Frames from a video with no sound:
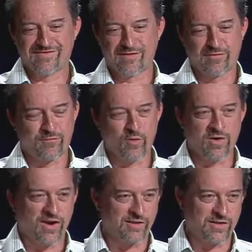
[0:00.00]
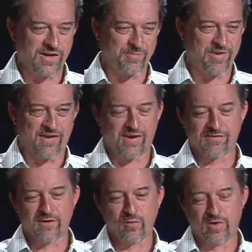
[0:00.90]
the $4 cup of
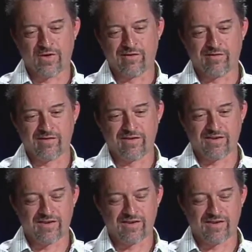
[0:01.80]
coffee, or whatever.